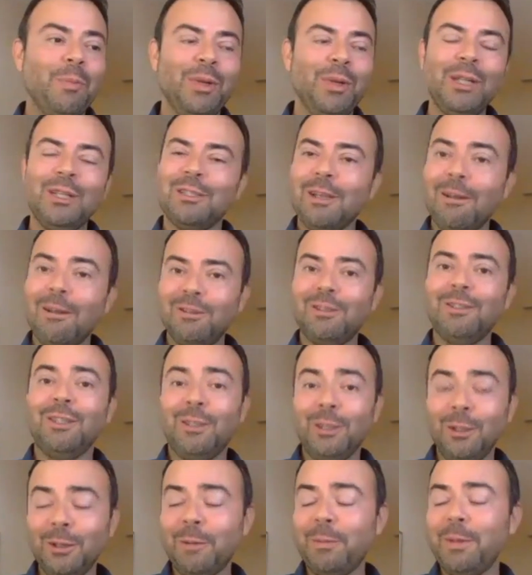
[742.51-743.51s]
tough to
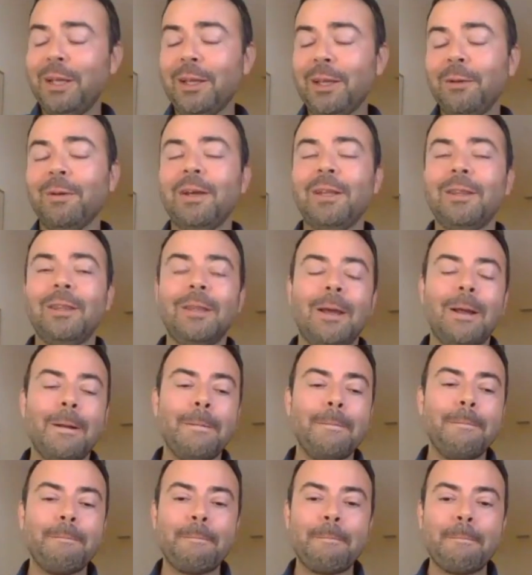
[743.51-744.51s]
do to begin with.
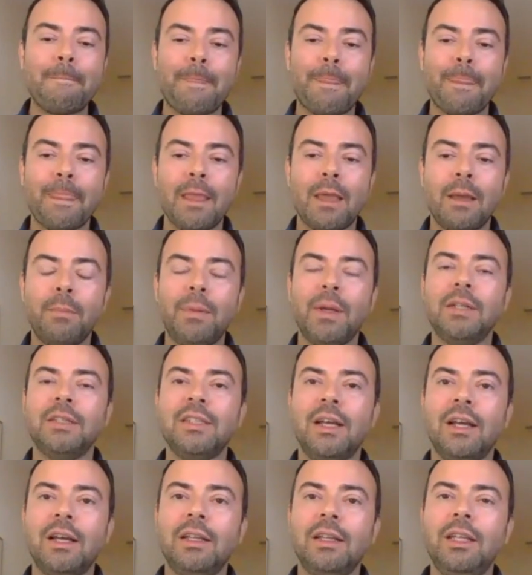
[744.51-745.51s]

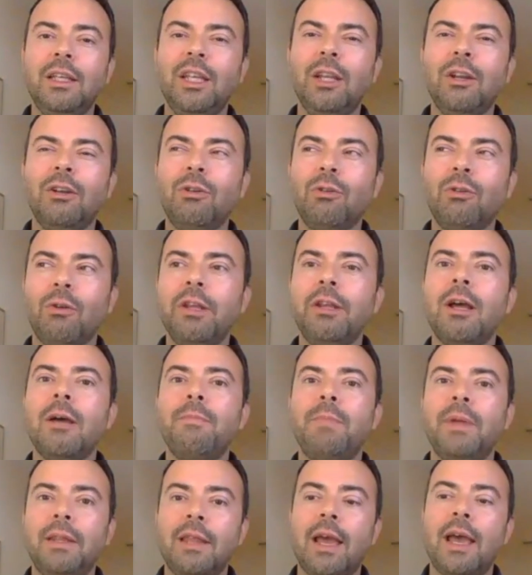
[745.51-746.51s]
Growing
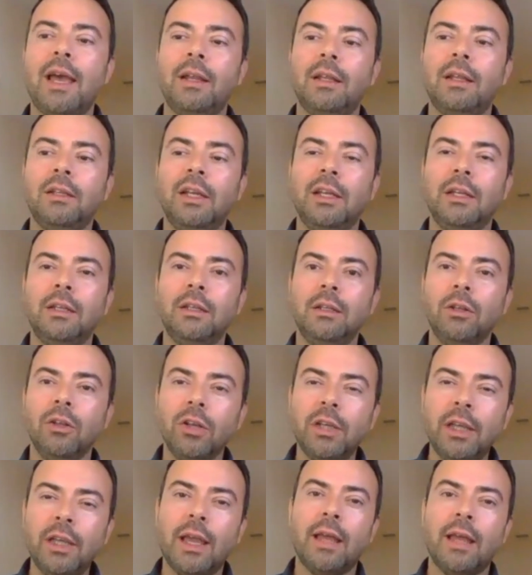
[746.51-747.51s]
up in that and
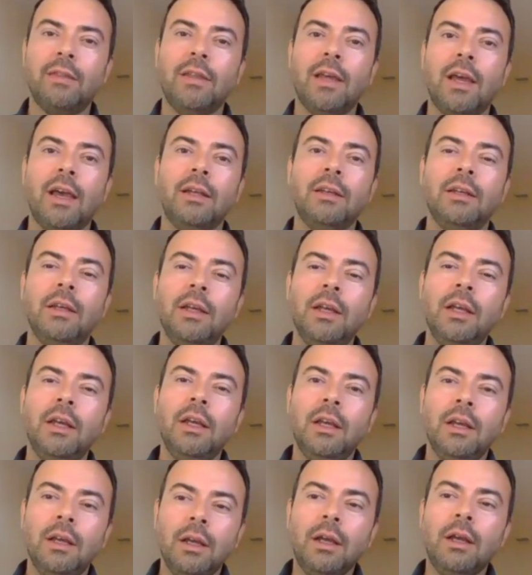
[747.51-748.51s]
looking at that,
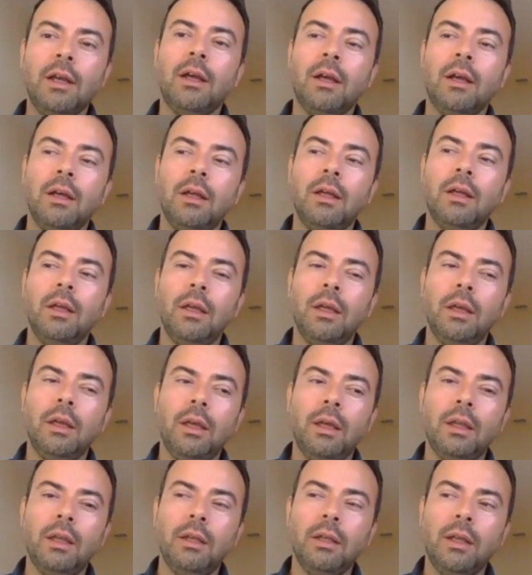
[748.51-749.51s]

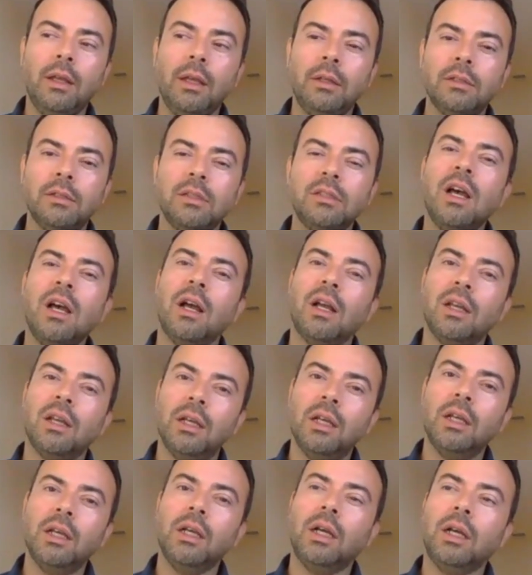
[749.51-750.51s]
it stuck.
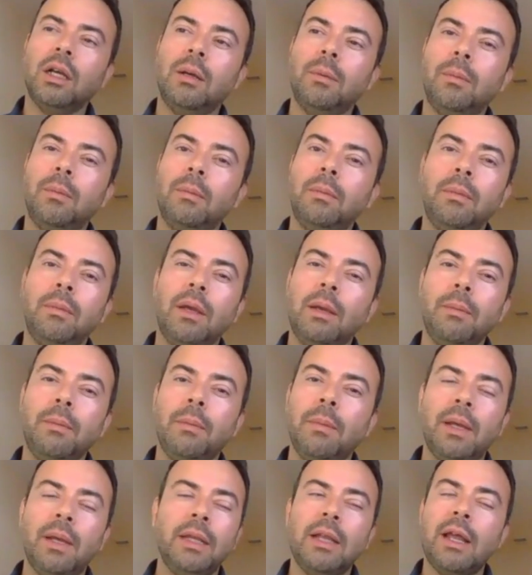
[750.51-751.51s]
I
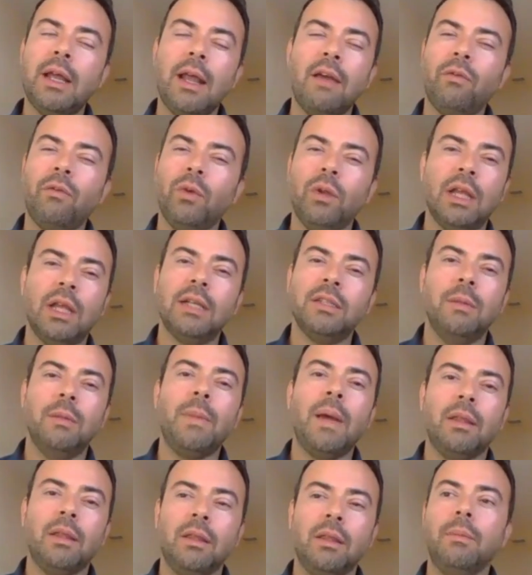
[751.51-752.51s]
might not have realized it
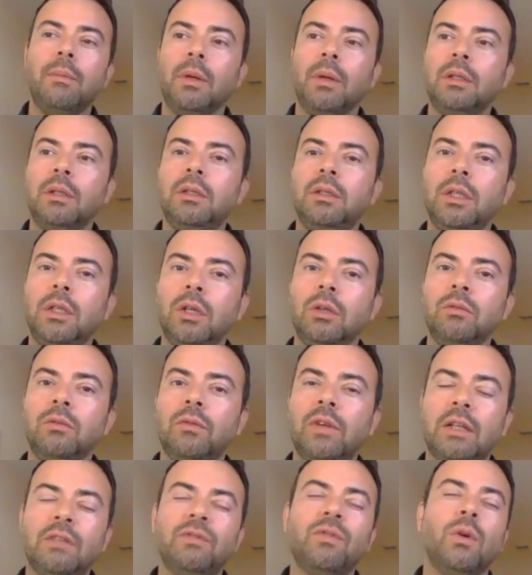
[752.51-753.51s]
back then, but, you know,
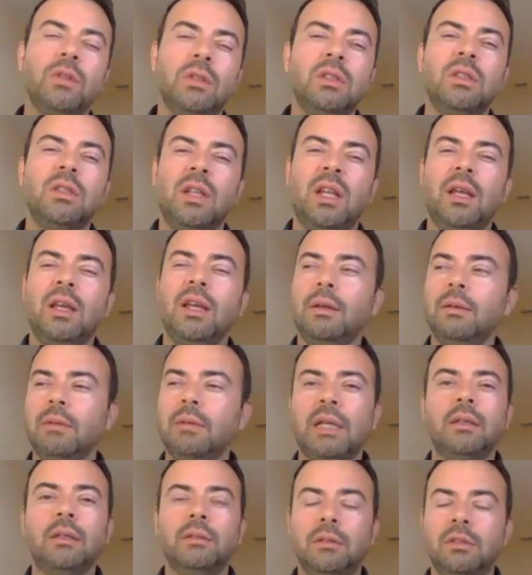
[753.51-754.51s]
fast forward to today, I
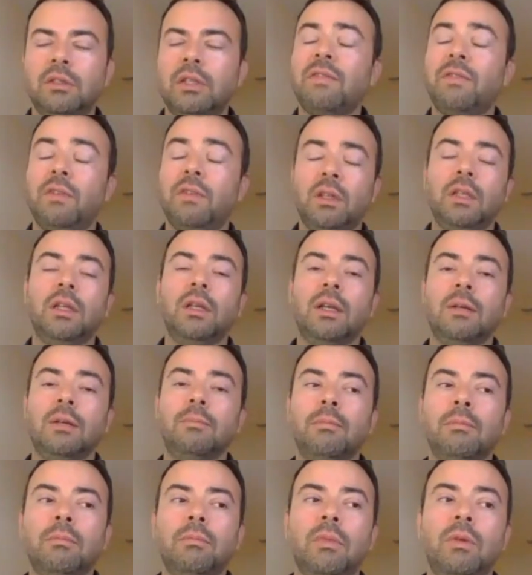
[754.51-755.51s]
definitely
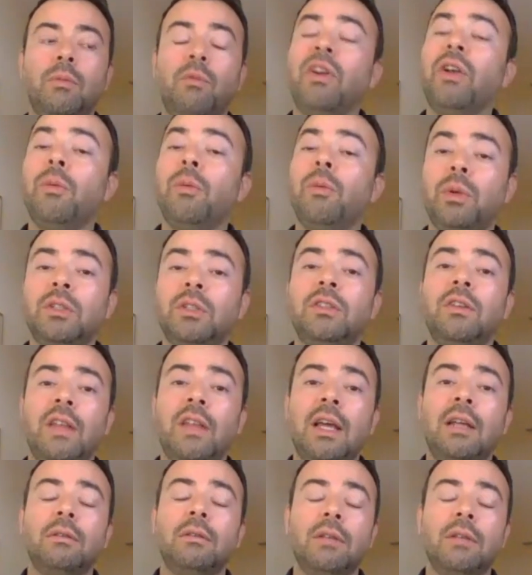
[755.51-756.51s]
am very appreciative
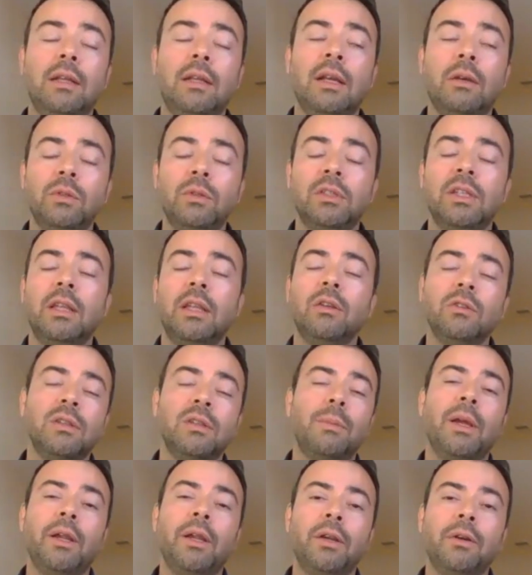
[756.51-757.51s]
of that. I would say those
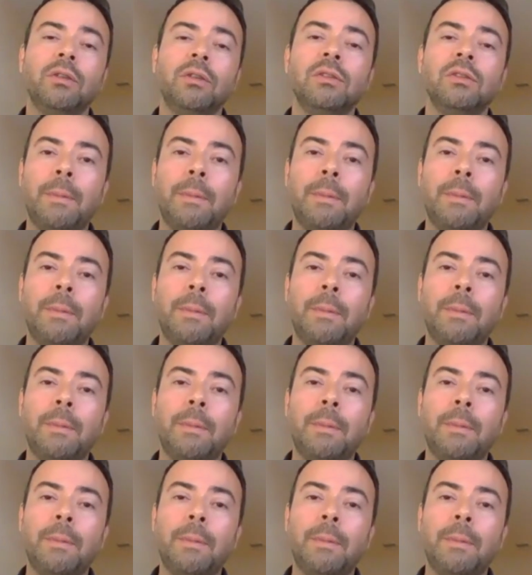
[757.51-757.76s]
are my heroes.